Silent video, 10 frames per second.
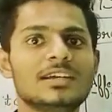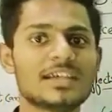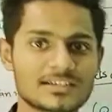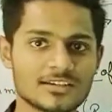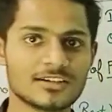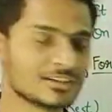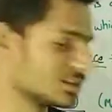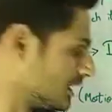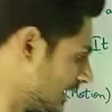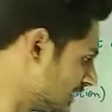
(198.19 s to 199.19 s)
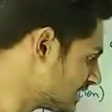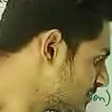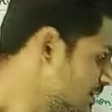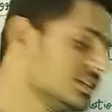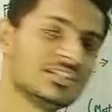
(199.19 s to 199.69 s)
acceleration. Like
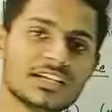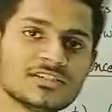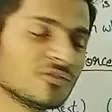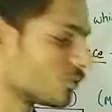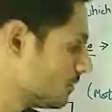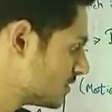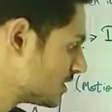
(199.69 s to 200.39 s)
speed changed from